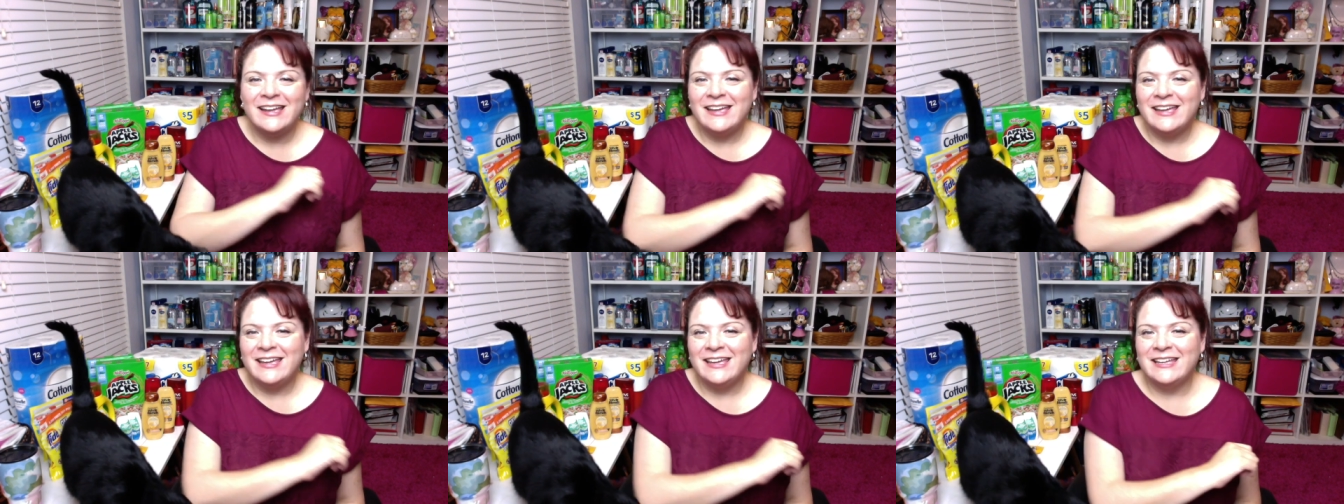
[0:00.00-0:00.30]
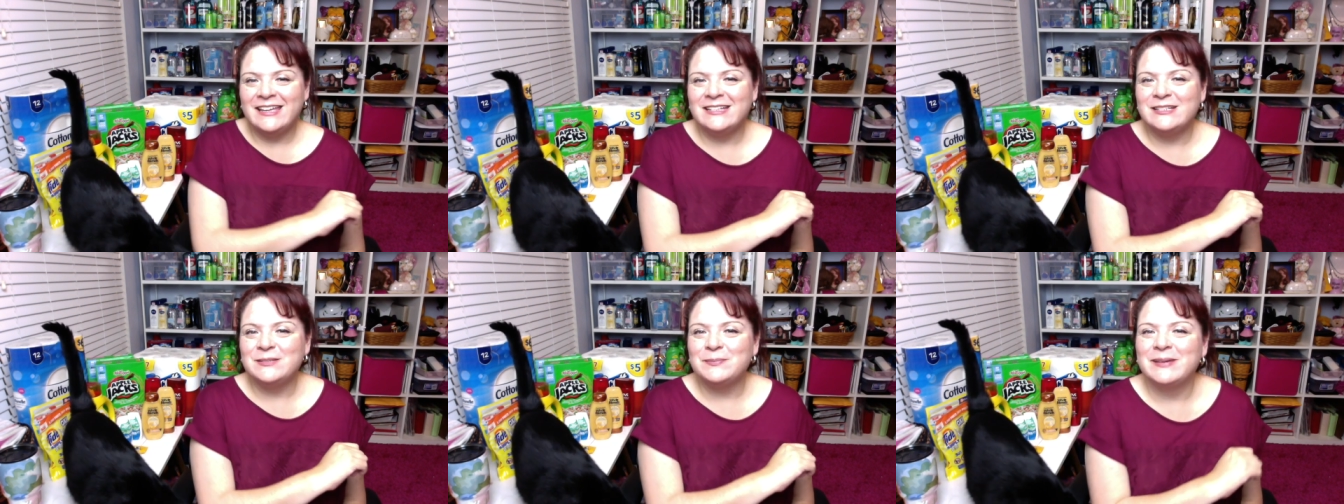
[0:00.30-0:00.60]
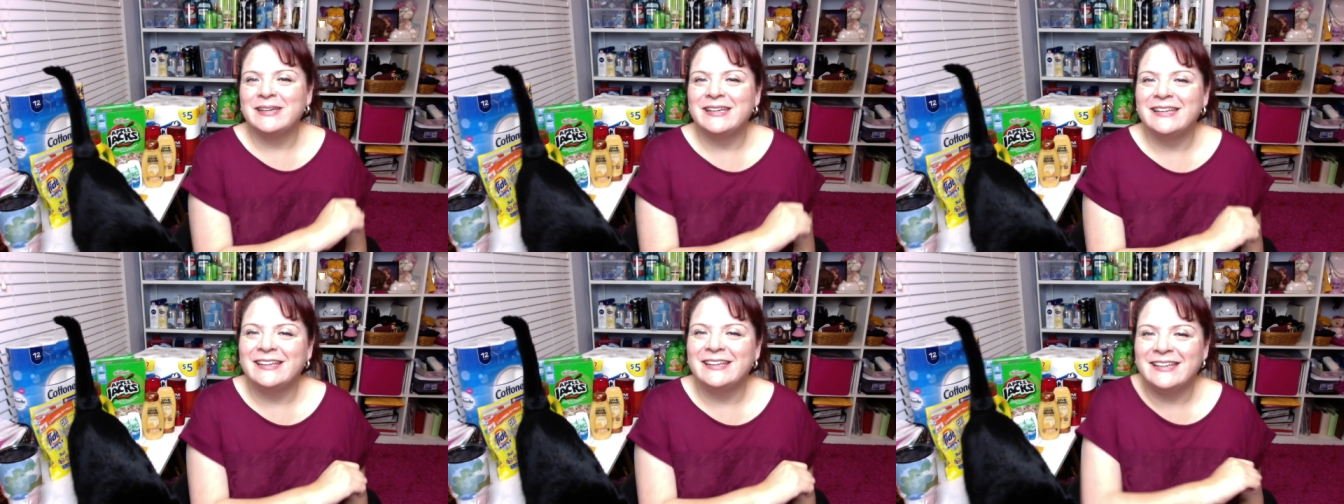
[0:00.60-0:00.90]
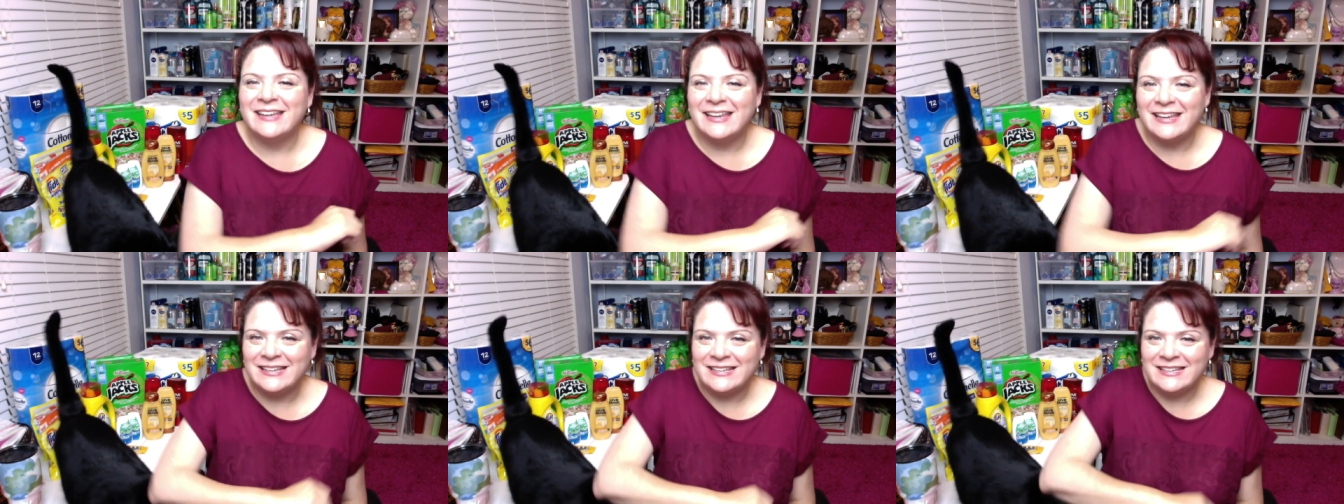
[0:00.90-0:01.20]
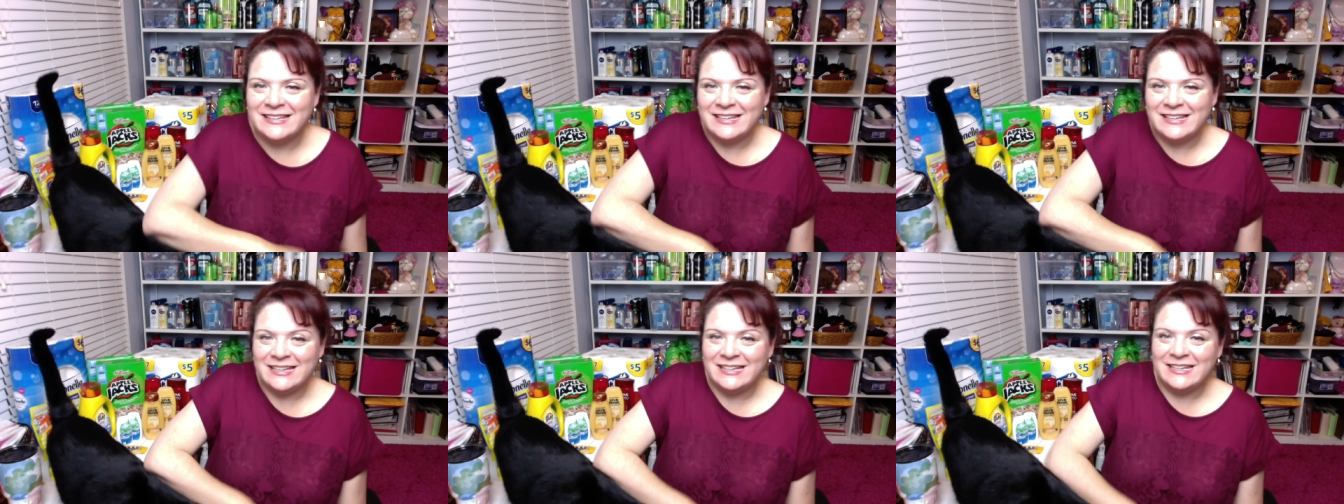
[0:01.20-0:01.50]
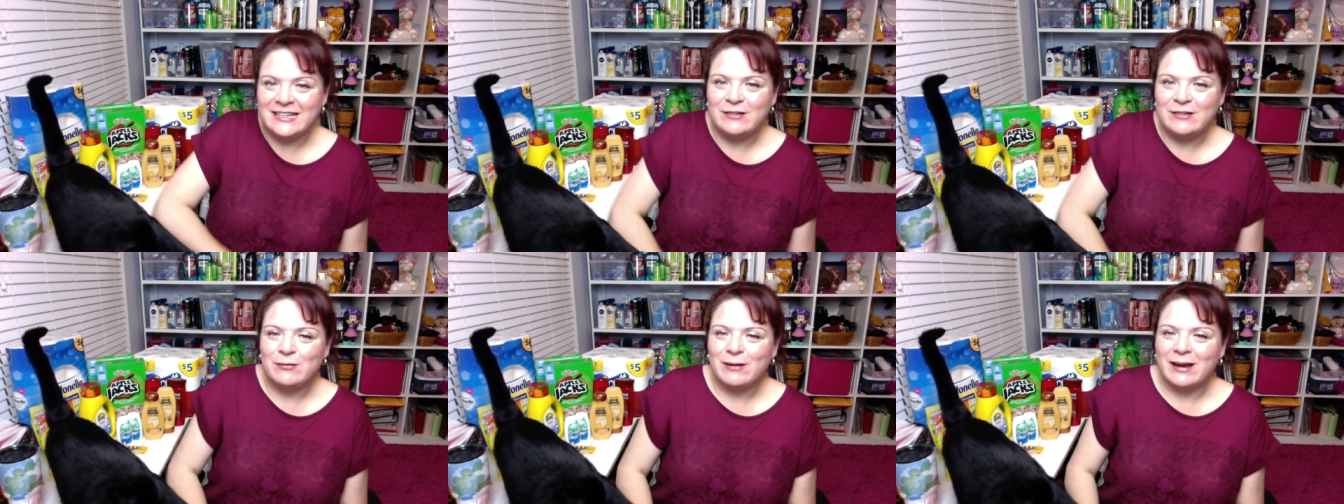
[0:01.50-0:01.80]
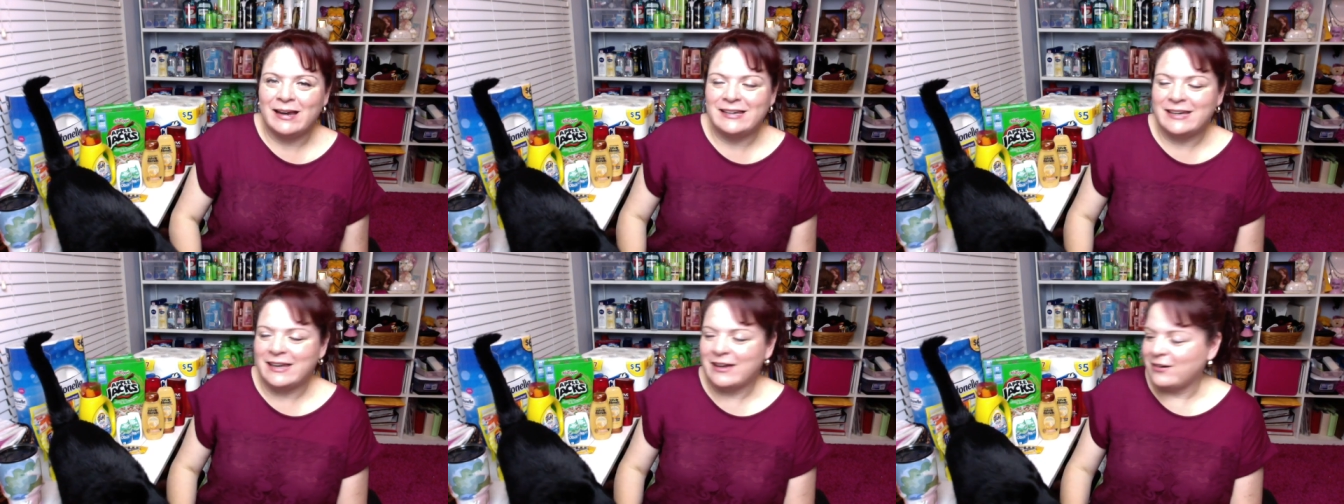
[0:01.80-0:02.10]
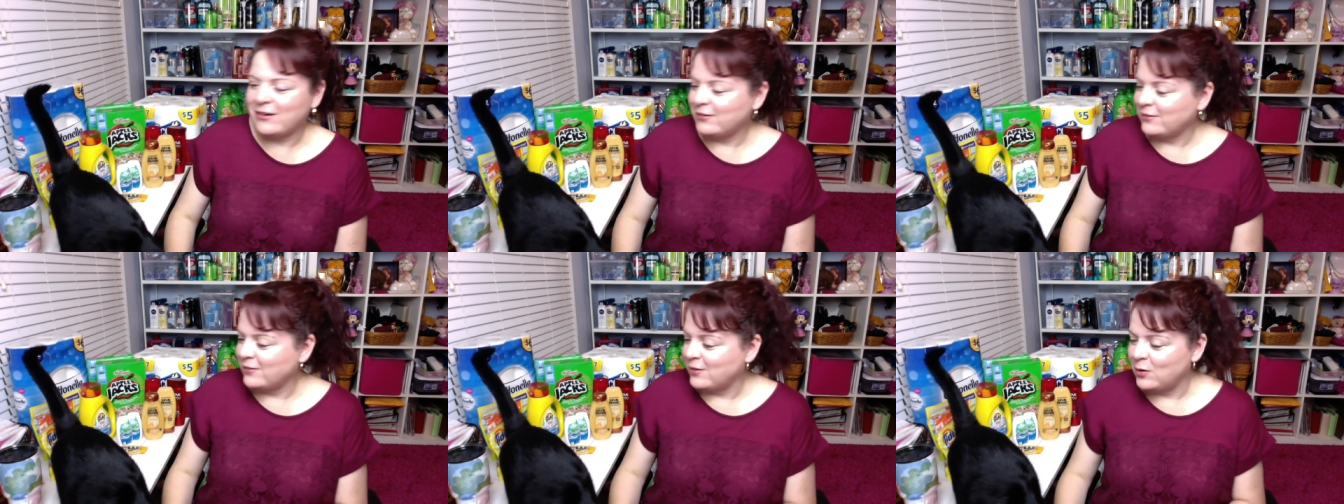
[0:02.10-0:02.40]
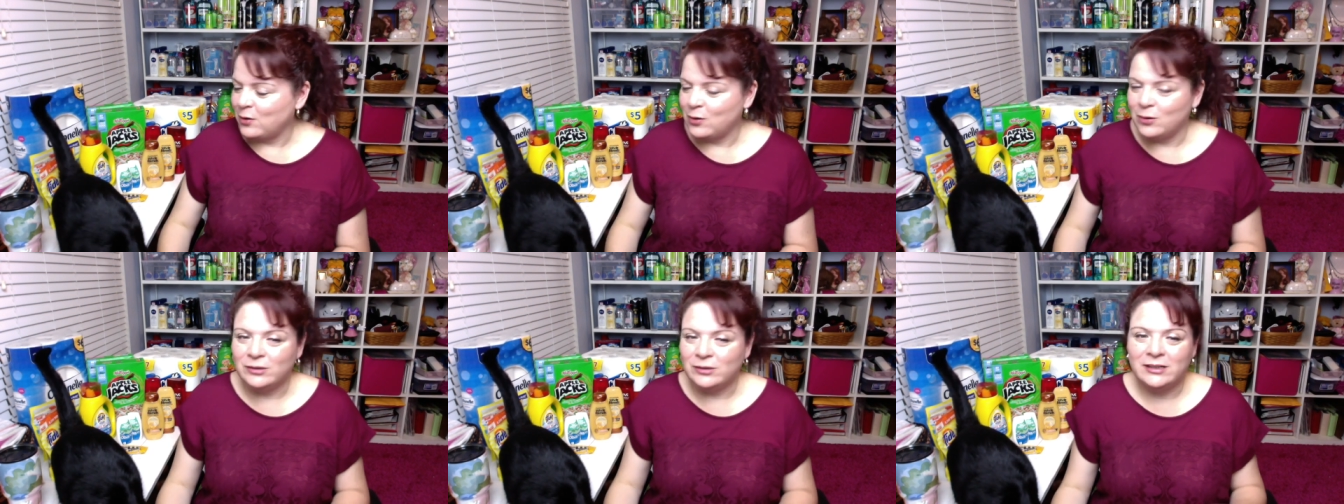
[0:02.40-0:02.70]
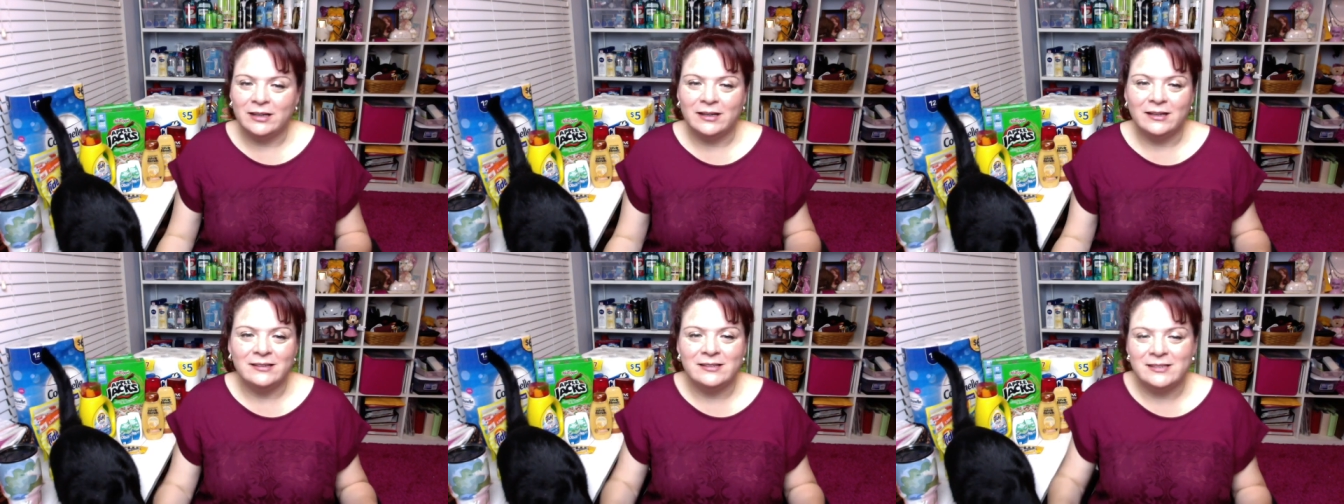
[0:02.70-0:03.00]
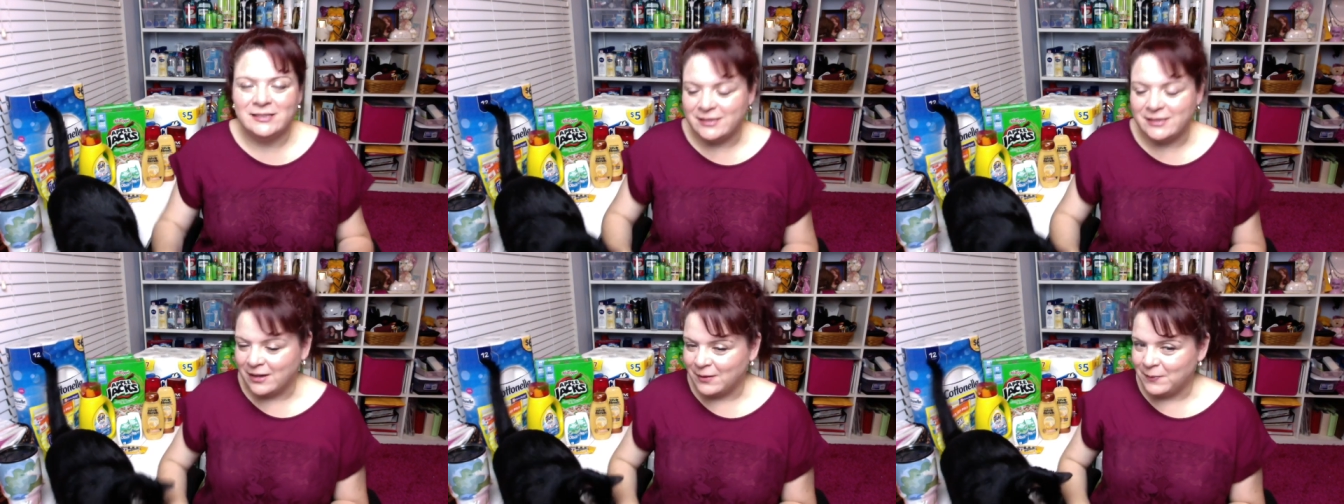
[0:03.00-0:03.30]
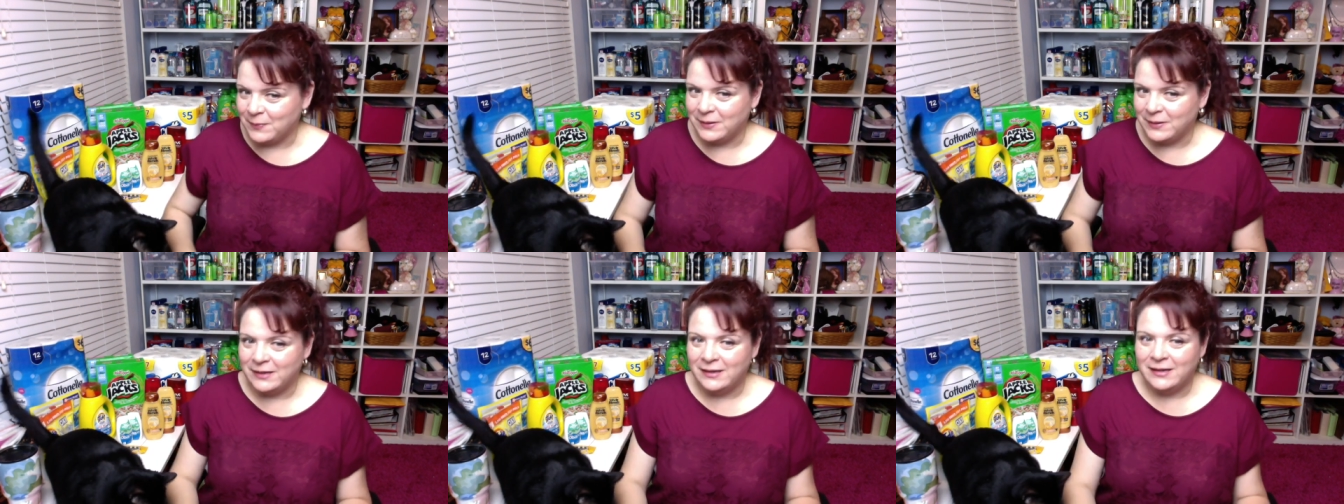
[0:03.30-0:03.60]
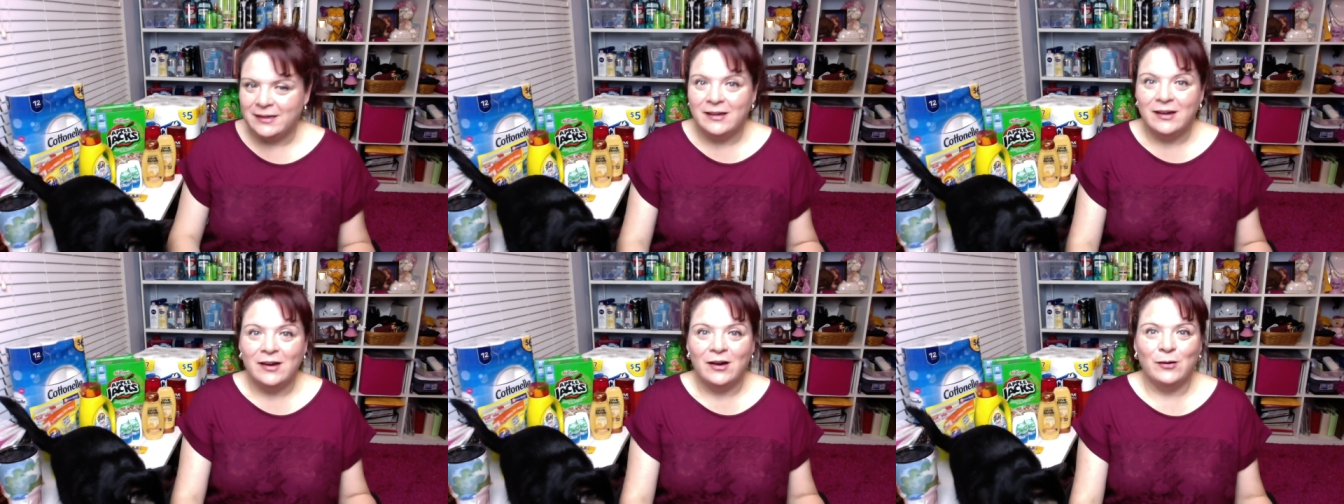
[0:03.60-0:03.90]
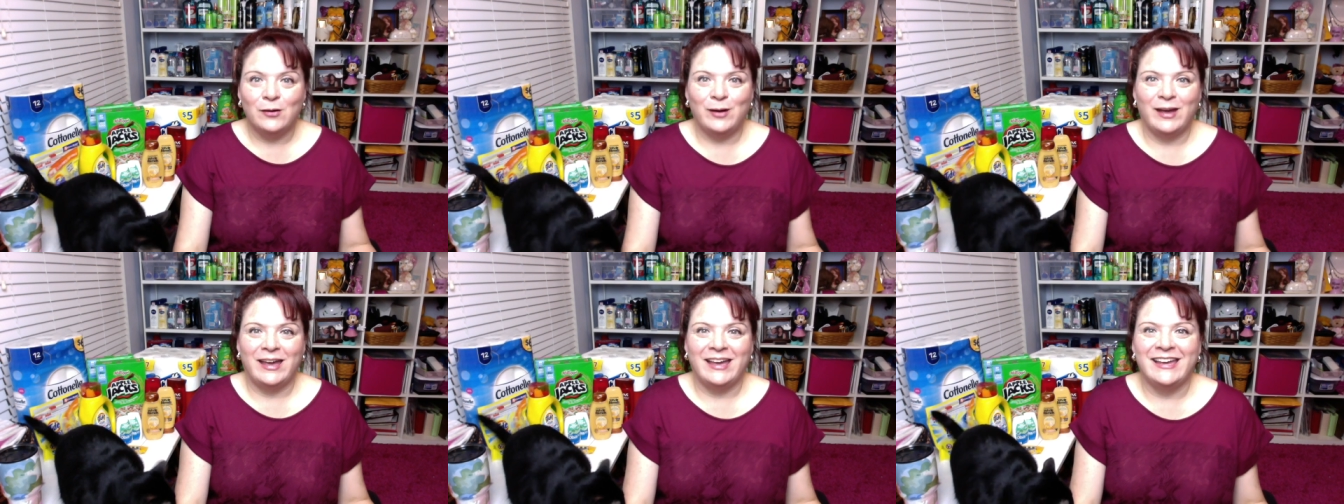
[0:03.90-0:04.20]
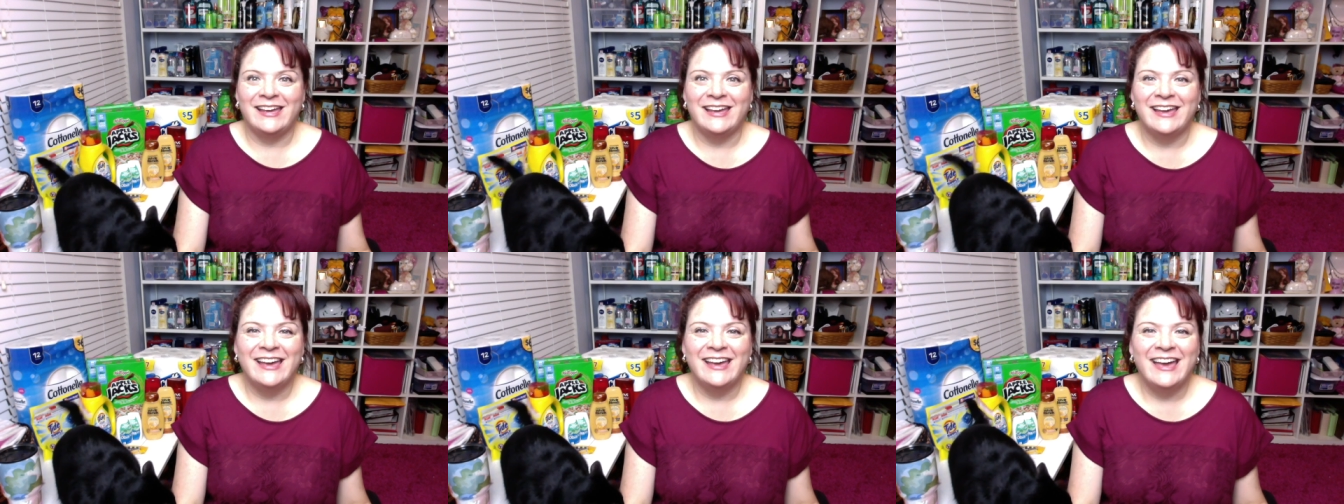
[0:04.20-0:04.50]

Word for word: He is being needy right now. Hold on, stop. Okay.